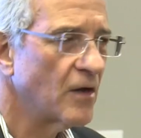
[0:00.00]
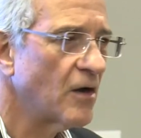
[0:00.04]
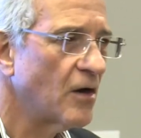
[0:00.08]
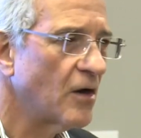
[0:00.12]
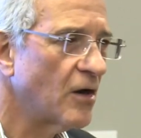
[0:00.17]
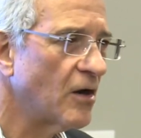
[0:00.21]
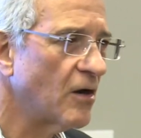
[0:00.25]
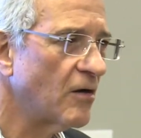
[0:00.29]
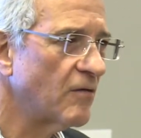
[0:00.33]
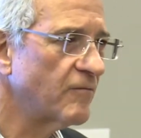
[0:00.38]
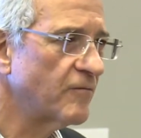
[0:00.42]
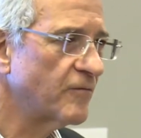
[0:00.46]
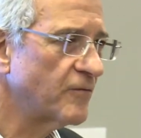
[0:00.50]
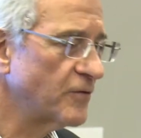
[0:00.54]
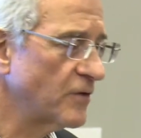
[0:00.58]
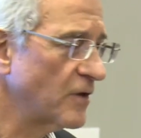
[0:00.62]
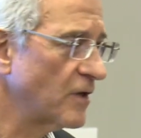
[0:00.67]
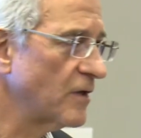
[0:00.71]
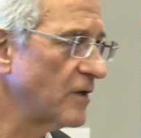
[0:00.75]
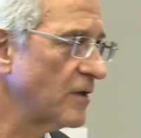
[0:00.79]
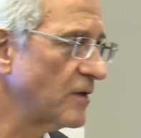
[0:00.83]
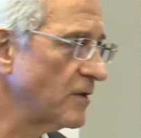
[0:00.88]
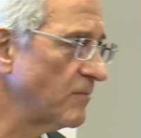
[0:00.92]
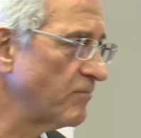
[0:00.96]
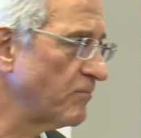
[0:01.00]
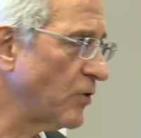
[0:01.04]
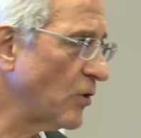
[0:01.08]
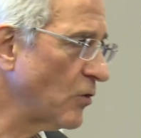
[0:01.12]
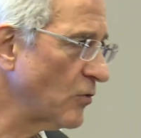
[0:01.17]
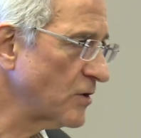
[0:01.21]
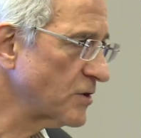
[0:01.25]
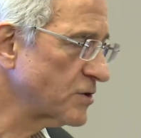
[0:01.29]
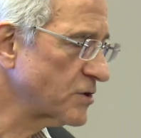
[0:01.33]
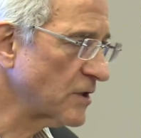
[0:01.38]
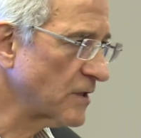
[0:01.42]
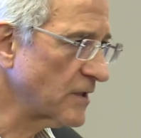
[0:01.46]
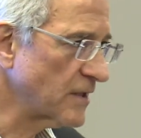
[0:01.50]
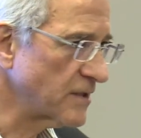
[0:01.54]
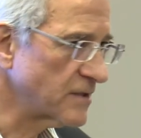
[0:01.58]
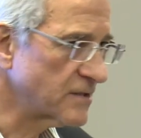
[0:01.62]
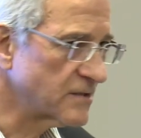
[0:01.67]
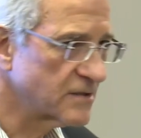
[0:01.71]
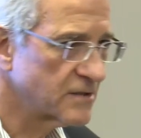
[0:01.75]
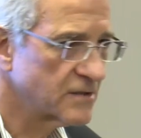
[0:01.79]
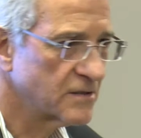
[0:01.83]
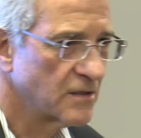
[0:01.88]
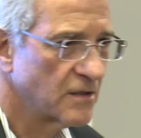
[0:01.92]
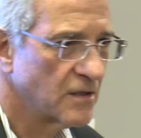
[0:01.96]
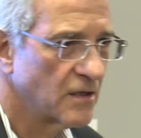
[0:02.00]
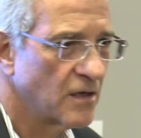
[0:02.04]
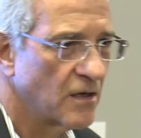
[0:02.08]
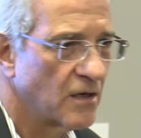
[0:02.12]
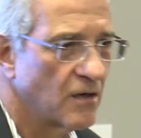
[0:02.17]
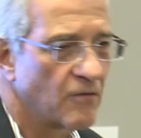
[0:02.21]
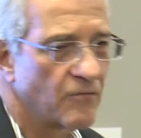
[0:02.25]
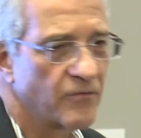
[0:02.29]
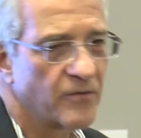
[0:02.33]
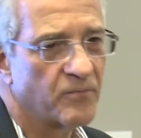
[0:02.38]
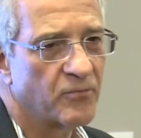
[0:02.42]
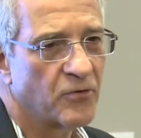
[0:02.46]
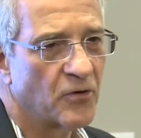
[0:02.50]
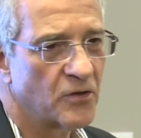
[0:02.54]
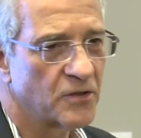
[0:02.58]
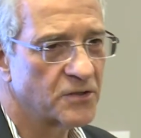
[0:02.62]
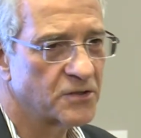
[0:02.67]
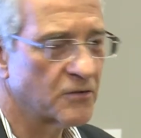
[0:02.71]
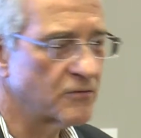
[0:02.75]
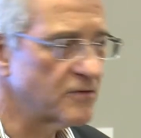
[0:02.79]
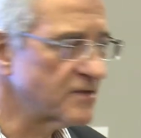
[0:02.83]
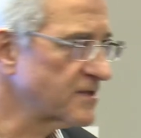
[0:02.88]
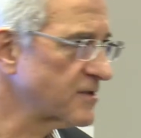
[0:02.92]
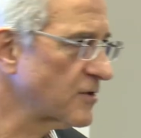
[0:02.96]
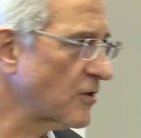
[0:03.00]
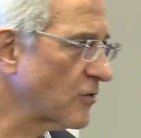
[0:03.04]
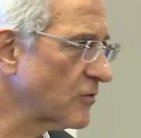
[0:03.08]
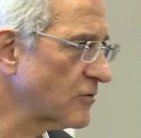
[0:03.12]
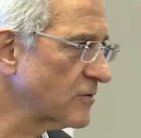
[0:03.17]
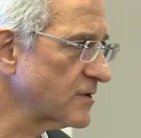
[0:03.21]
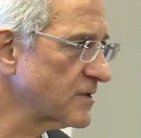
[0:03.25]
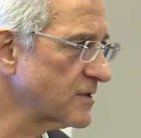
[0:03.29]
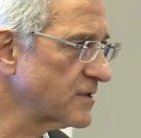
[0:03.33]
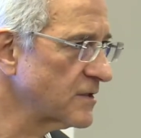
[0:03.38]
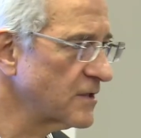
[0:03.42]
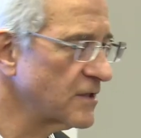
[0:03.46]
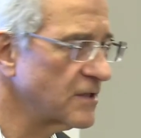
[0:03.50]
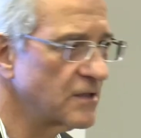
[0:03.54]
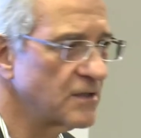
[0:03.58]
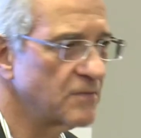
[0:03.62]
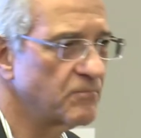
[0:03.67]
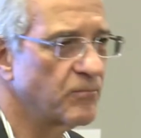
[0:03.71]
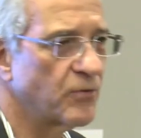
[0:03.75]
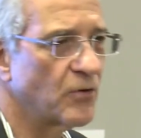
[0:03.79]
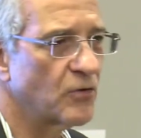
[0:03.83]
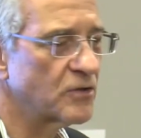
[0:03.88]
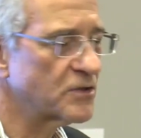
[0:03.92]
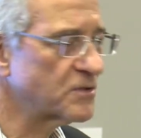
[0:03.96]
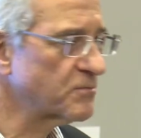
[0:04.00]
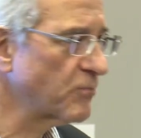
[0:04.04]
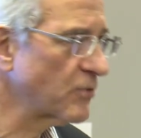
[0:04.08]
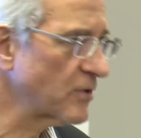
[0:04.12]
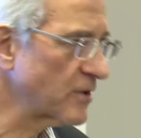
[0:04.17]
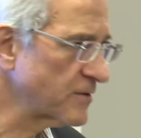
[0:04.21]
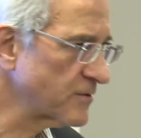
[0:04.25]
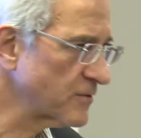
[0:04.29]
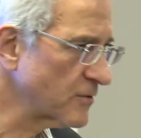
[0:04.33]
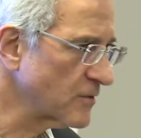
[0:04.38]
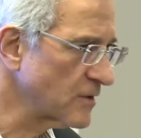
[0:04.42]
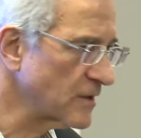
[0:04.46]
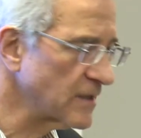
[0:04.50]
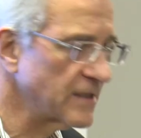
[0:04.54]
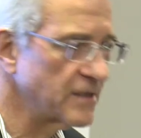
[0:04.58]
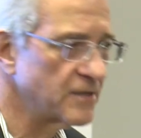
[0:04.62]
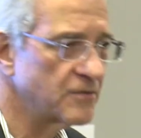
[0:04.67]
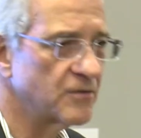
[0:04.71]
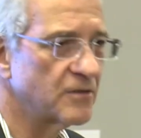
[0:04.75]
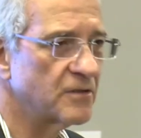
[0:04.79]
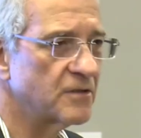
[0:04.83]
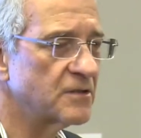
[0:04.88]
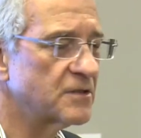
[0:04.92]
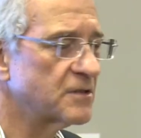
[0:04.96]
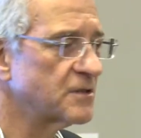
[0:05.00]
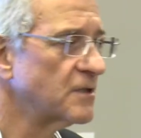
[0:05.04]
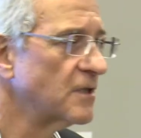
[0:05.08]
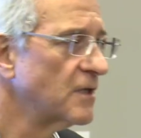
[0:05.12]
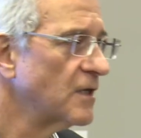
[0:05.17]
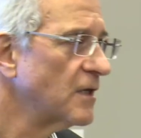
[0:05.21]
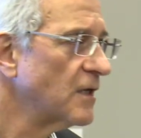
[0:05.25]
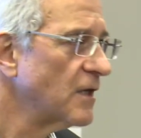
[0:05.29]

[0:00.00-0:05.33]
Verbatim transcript: of uh, Polish elites, of the Polish aristocracy, Polish political leaders,